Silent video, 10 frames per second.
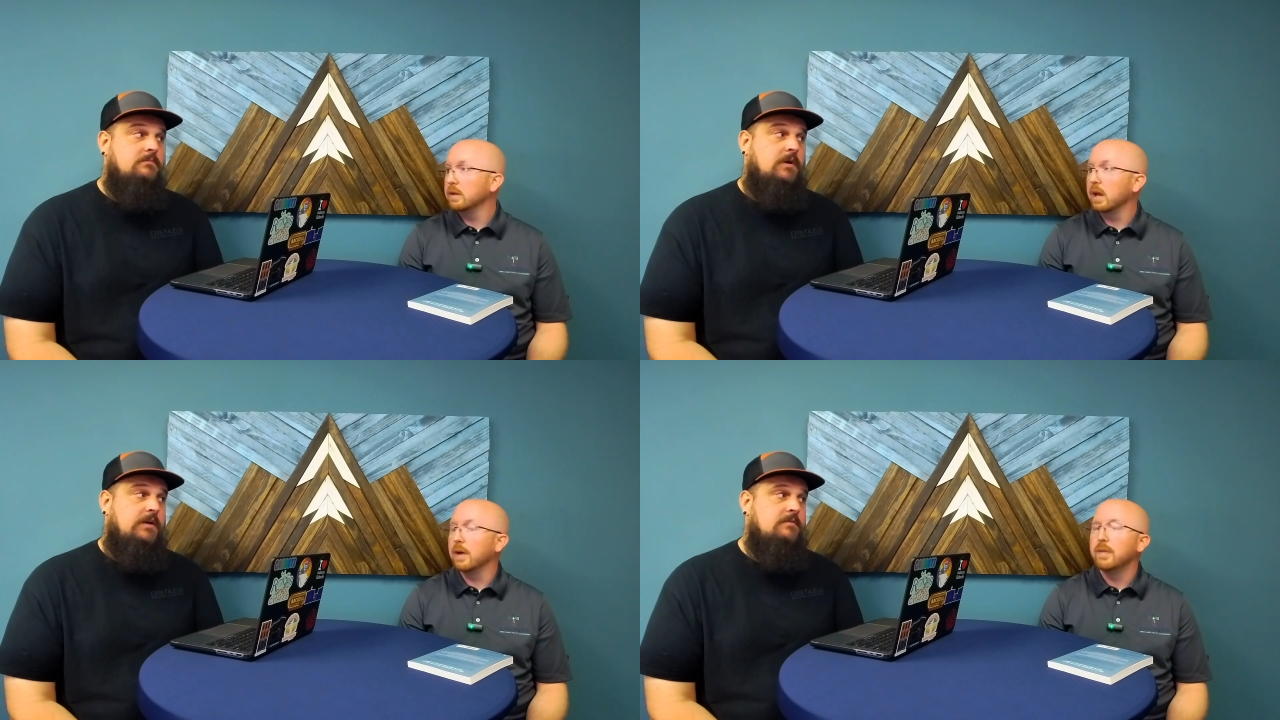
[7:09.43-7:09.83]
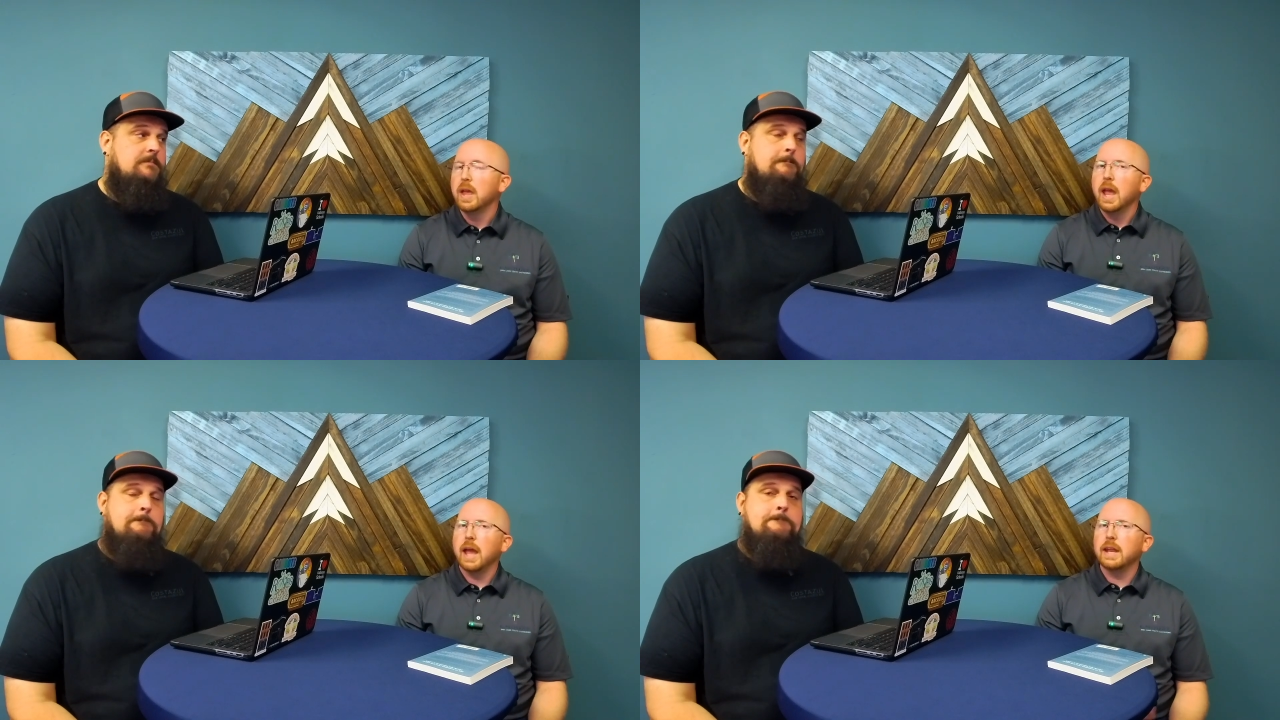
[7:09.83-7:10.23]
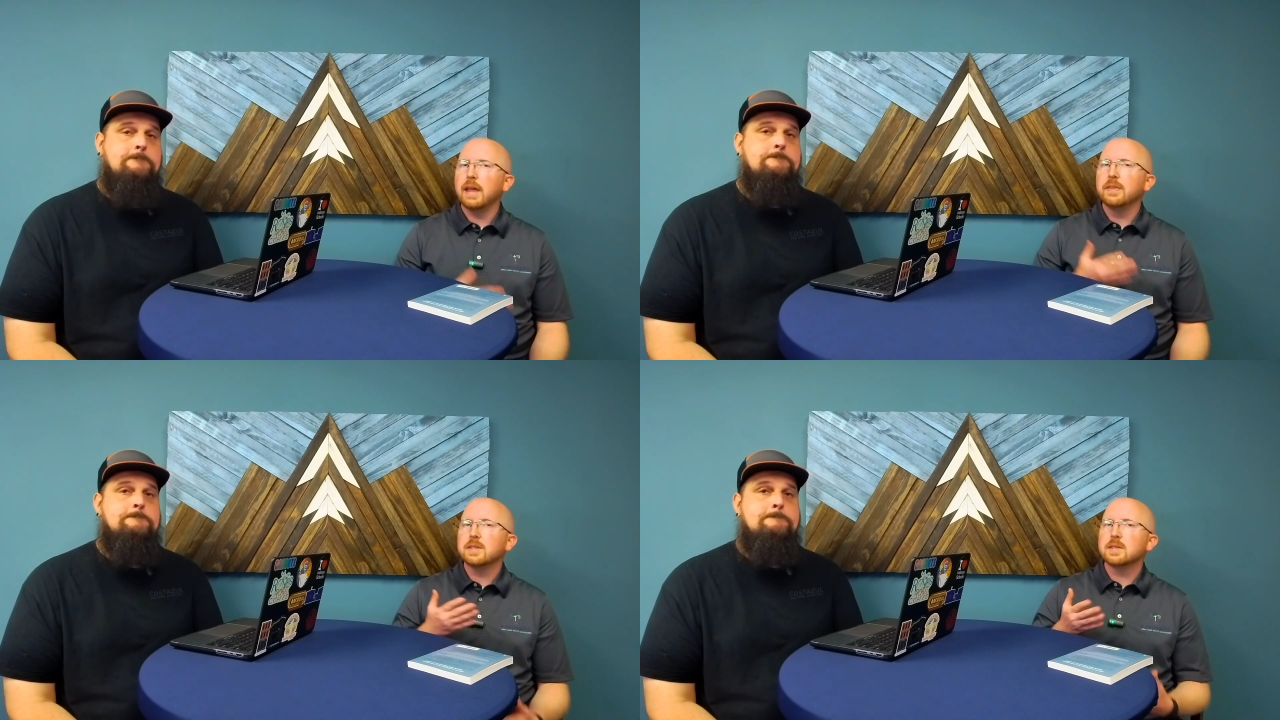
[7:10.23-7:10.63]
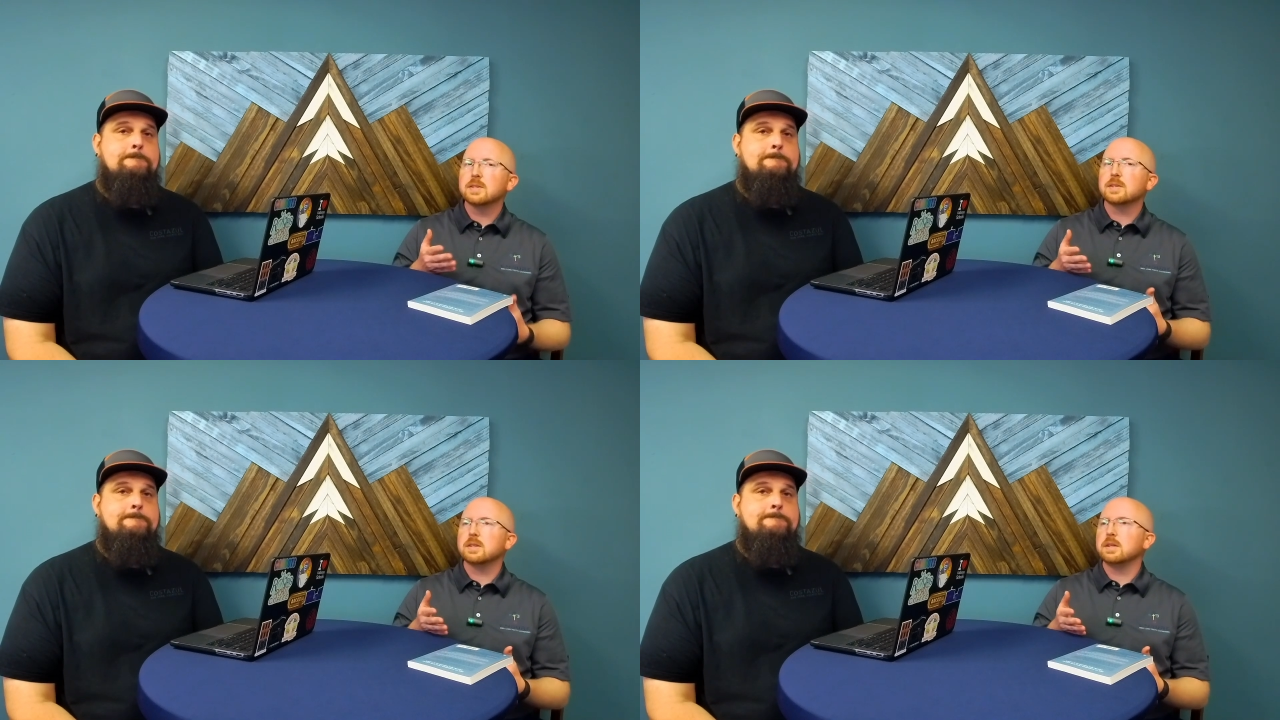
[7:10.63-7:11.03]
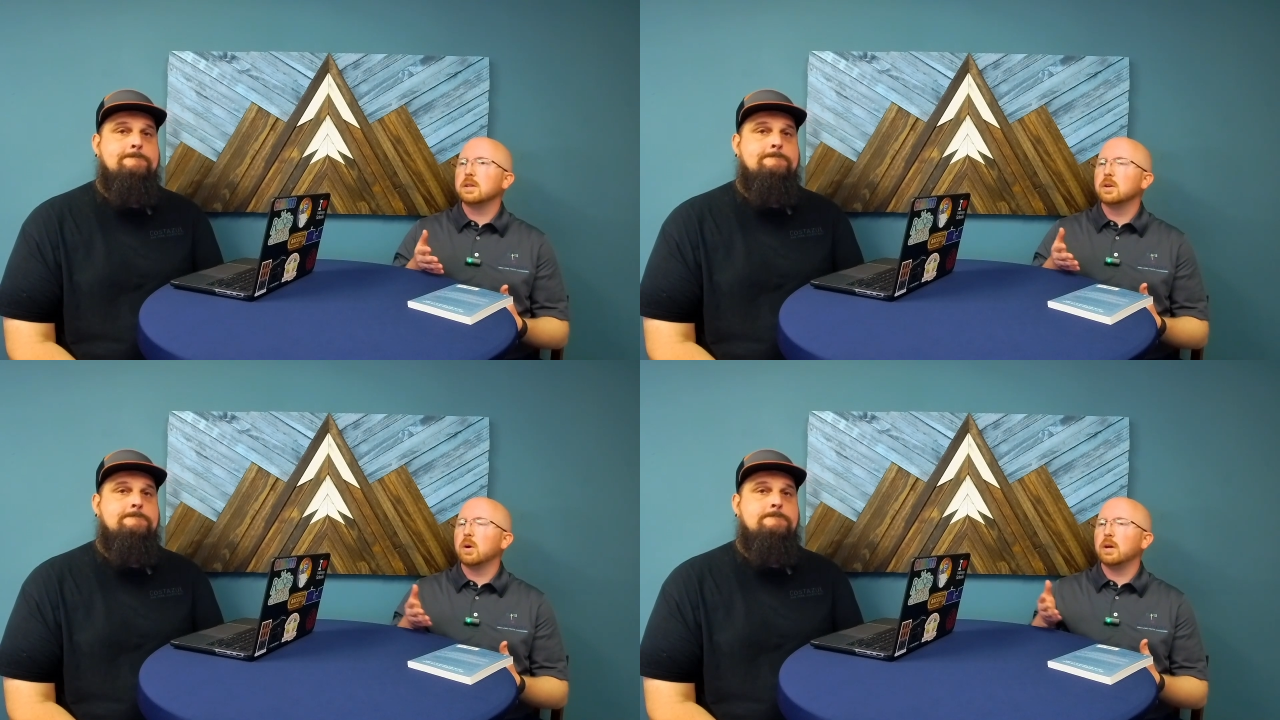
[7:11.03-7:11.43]
Speaker 1: right? And this is,
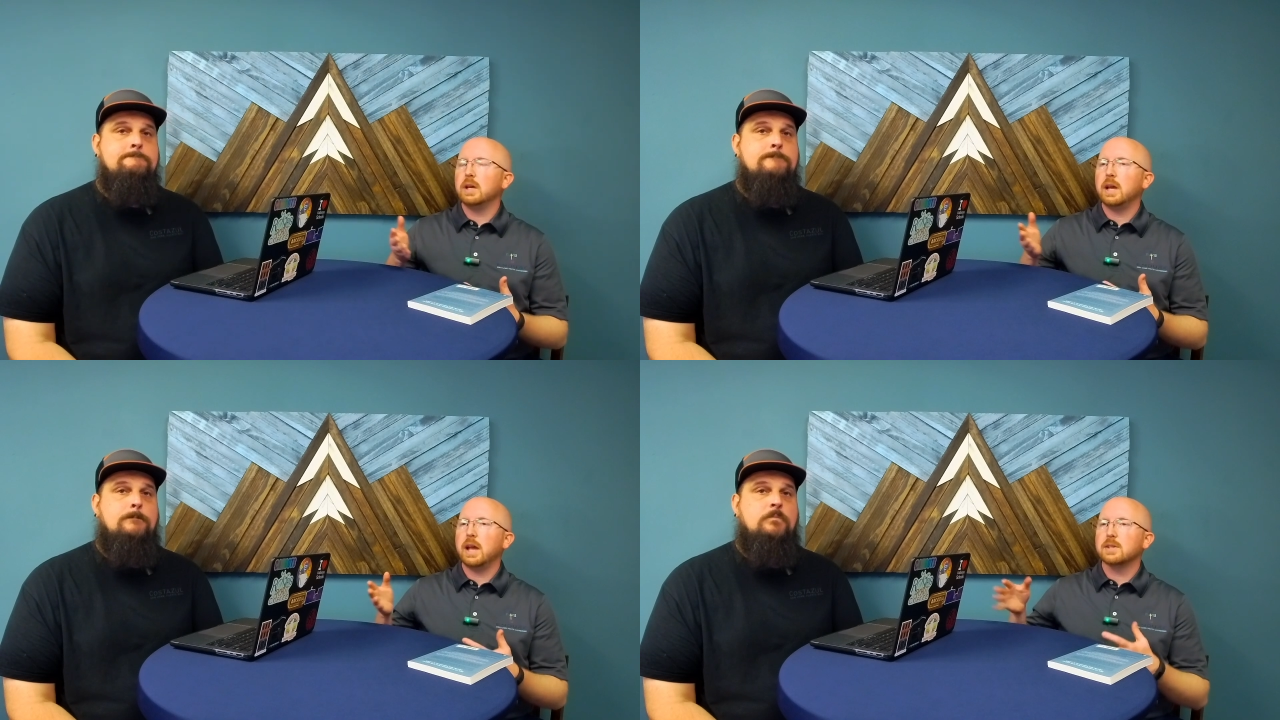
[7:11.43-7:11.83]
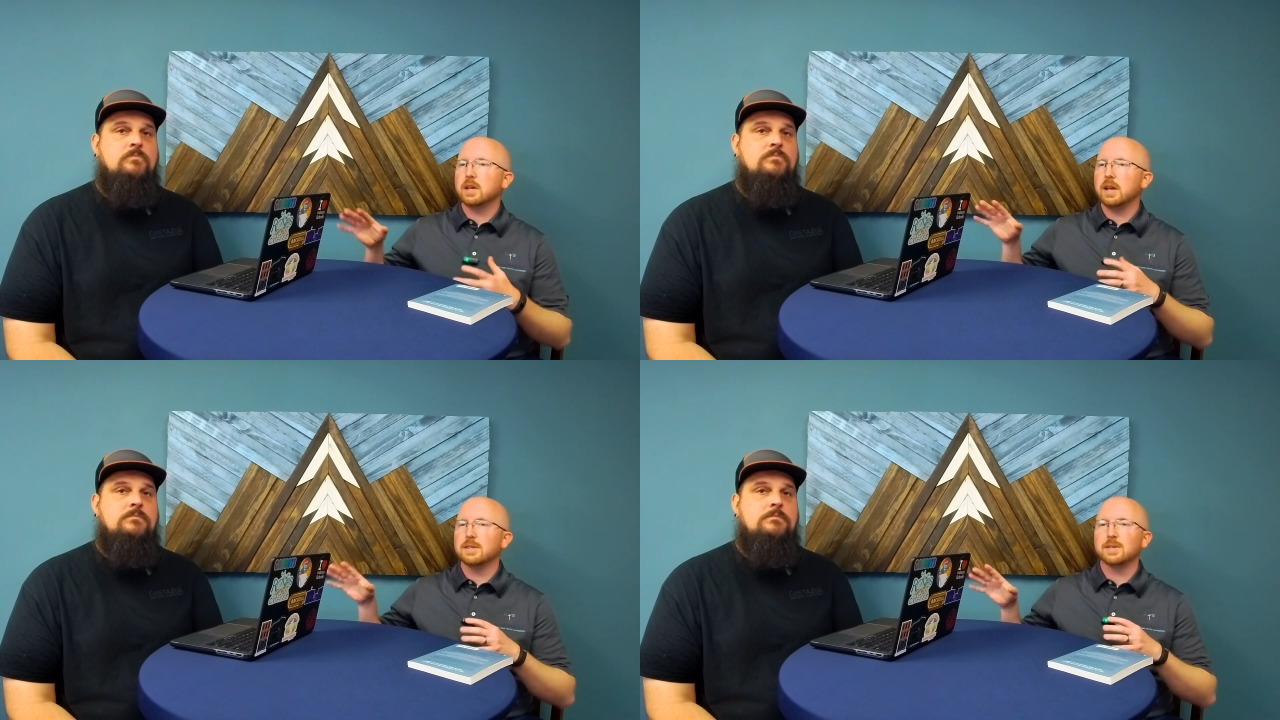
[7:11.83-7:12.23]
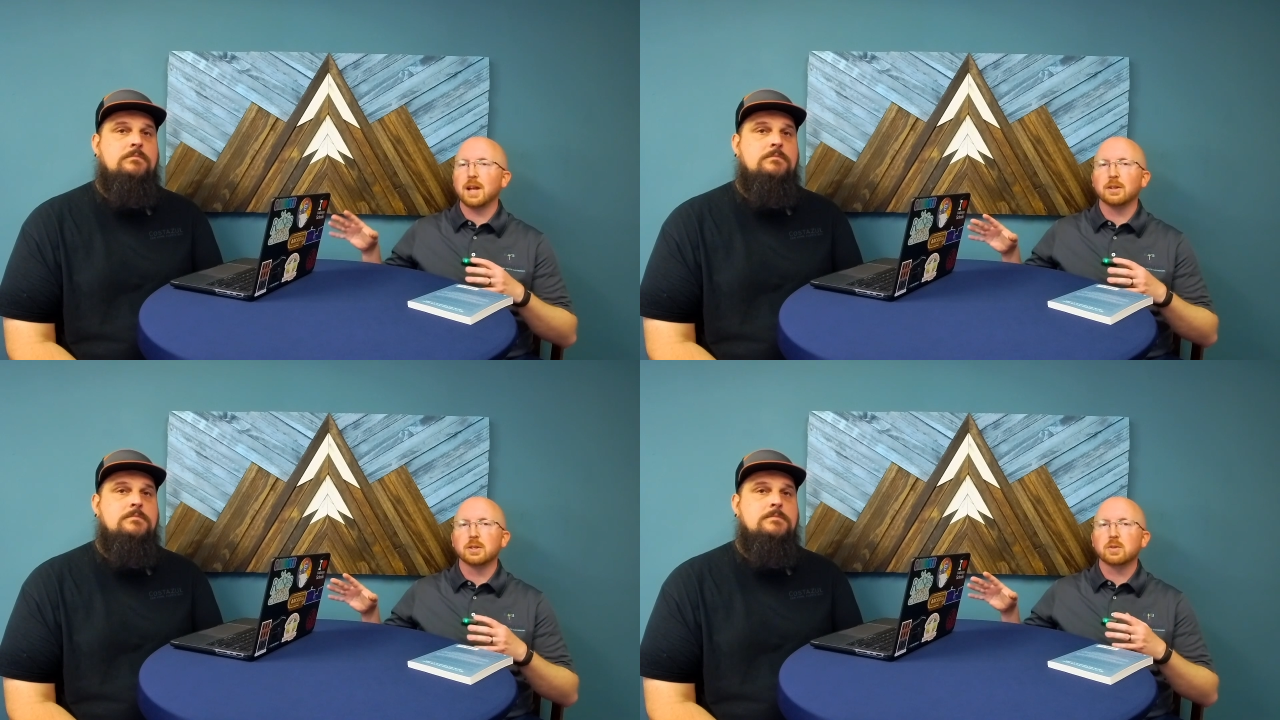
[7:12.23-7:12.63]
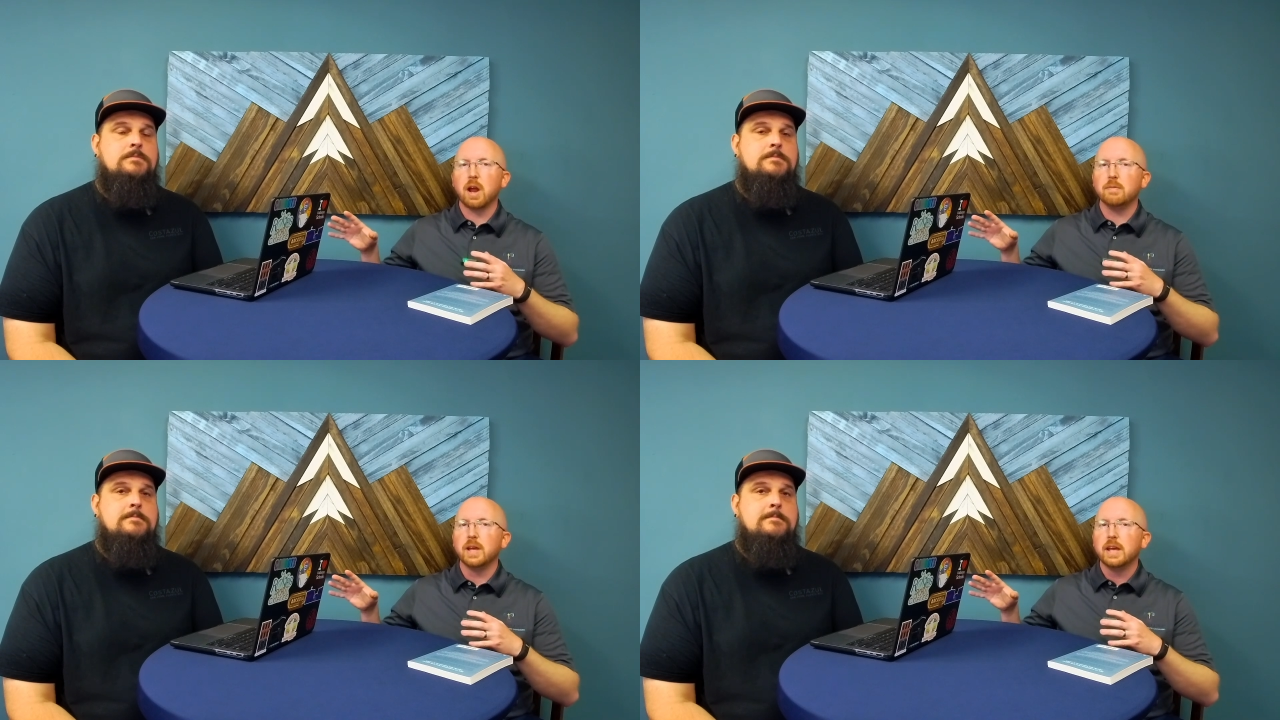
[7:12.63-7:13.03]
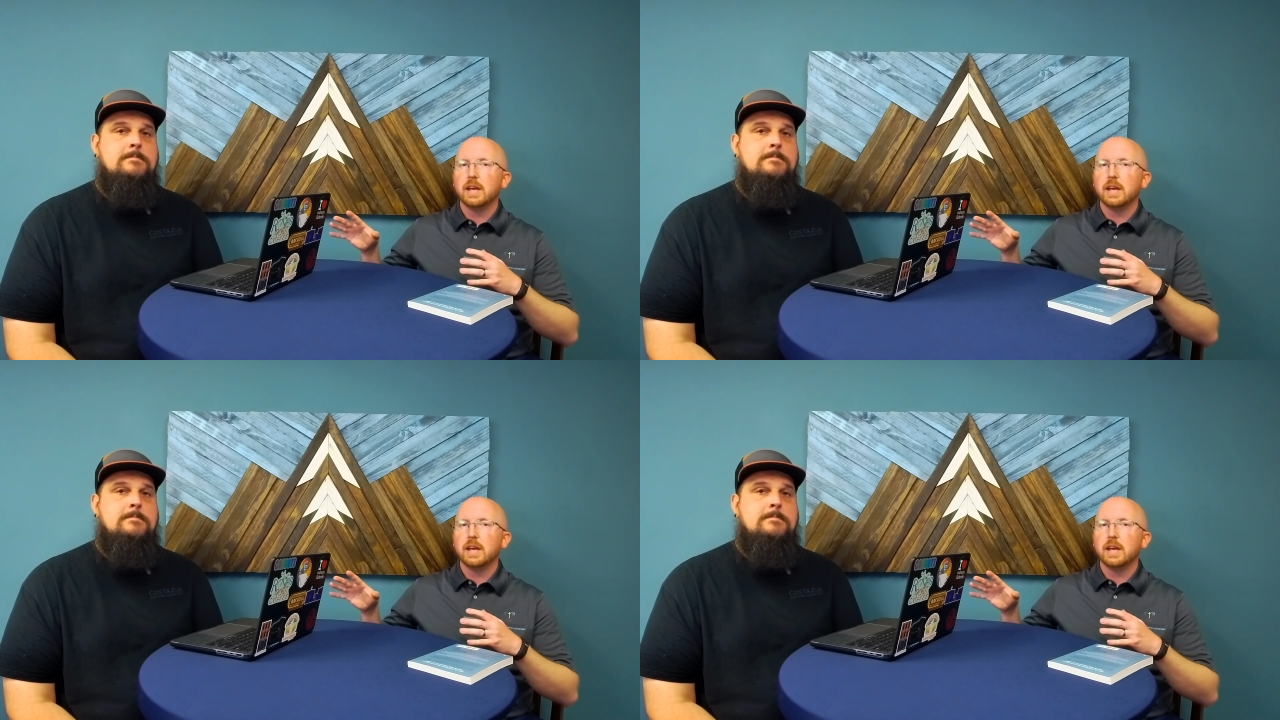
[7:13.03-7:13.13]
you know, as Tyler described,